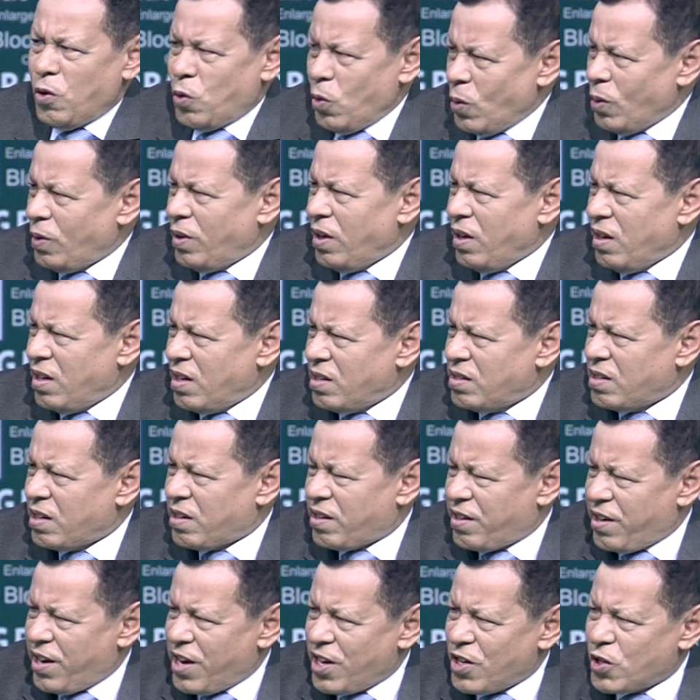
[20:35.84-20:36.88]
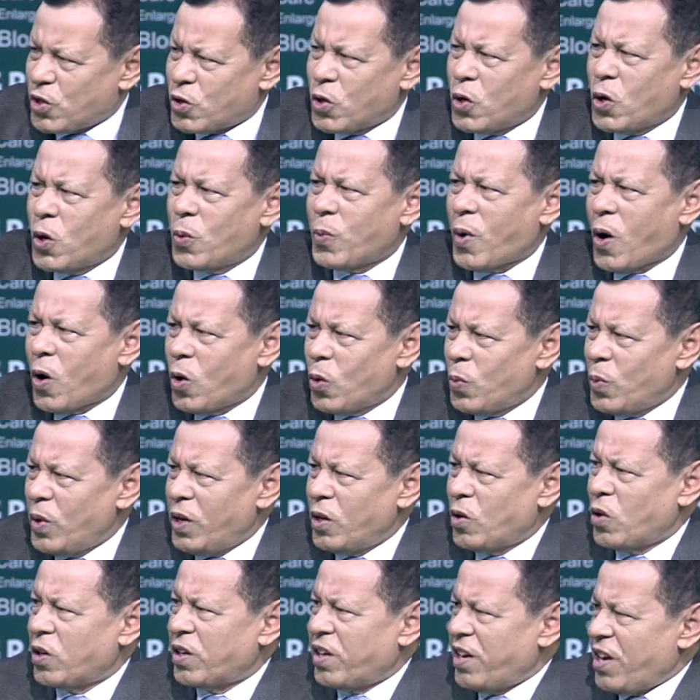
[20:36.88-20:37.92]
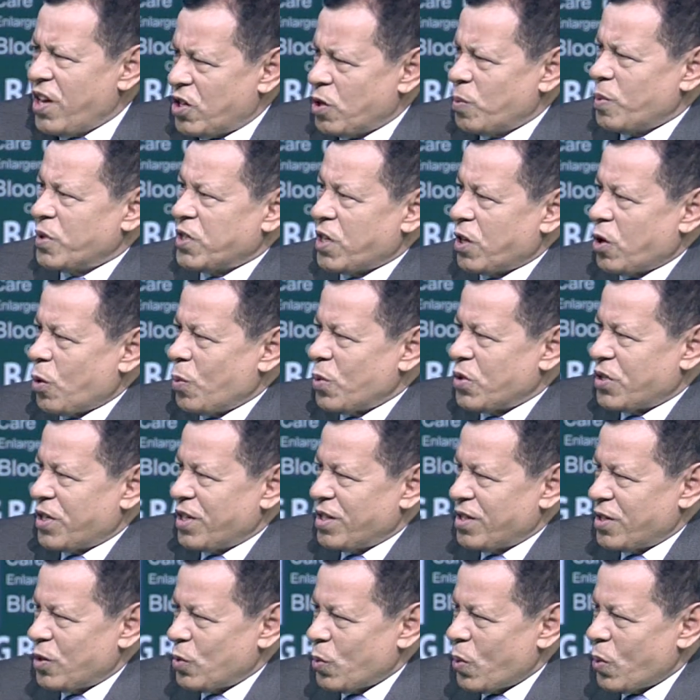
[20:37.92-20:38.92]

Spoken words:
do you think he is the creation of Awami League or creation of the circumstances?